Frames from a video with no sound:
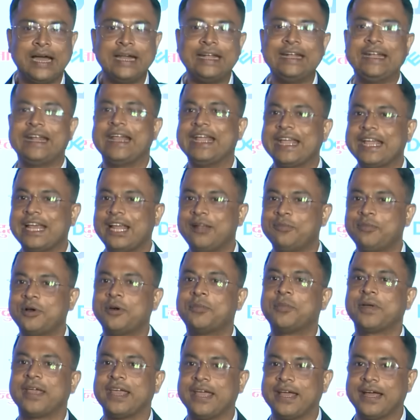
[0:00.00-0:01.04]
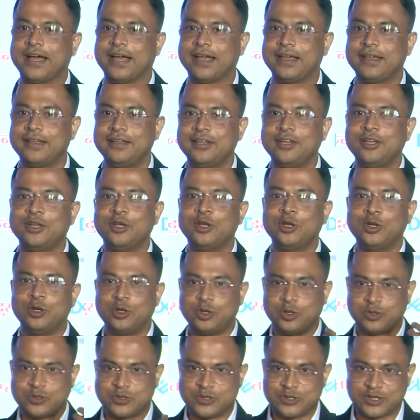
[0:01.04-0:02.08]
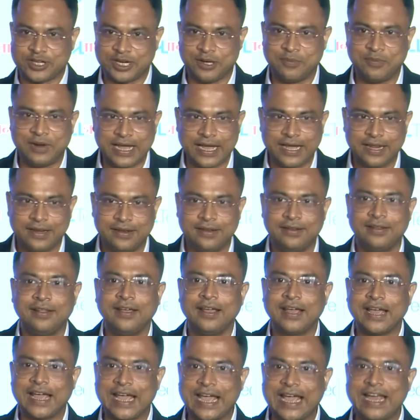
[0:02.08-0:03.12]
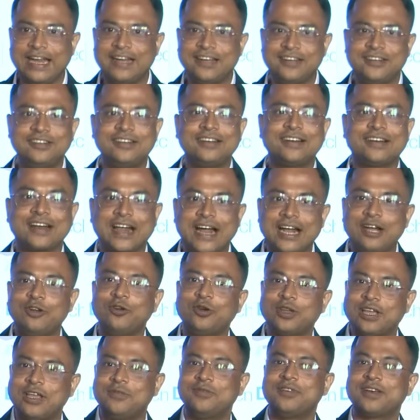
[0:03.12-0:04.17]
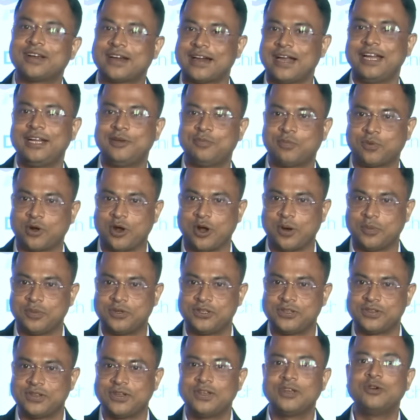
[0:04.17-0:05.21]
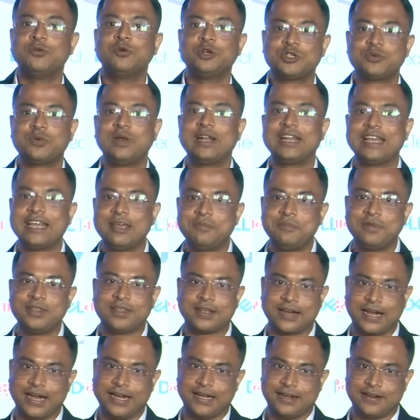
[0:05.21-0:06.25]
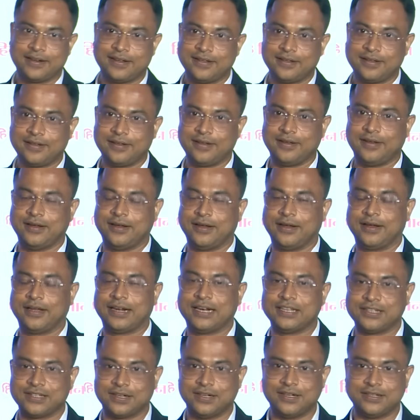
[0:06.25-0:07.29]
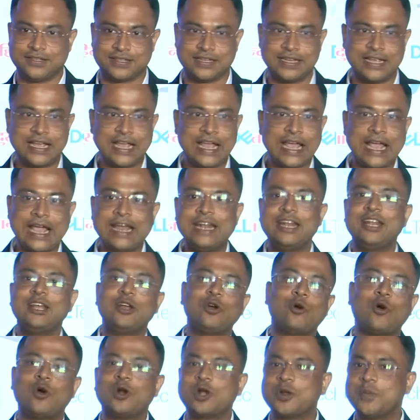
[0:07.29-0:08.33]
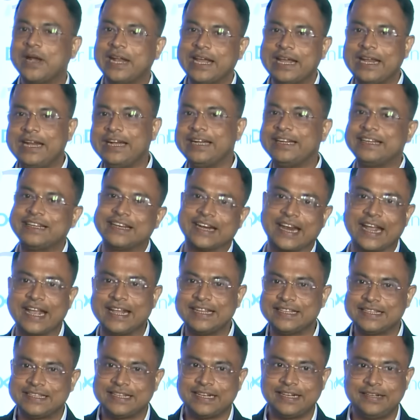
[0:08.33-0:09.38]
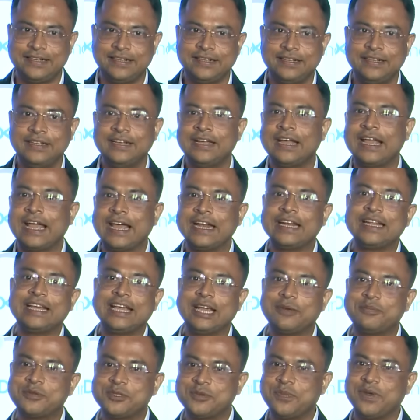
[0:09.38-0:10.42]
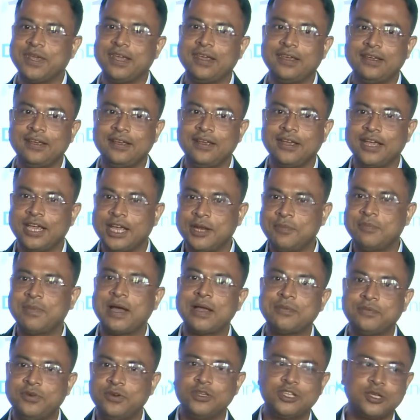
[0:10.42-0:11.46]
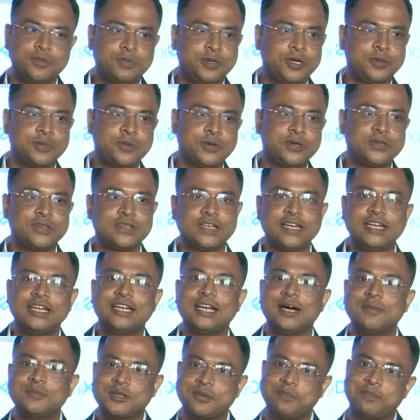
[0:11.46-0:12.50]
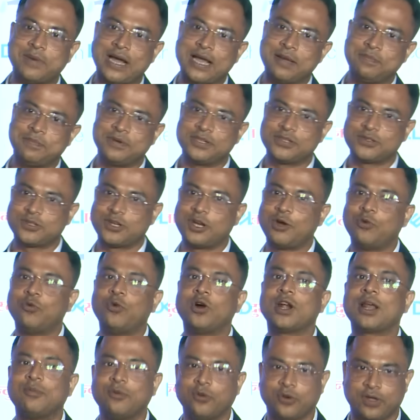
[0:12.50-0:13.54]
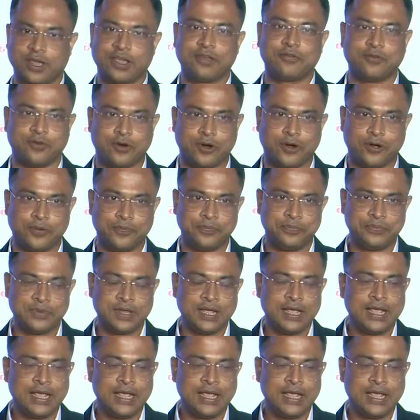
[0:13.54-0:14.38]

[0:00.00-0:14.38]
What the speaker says: I take help of AI to streamline and try to give the right prompts, which will give me the right results. And automatically trains it and gives me in my future purpose in terms of my persona, what I'm looking for.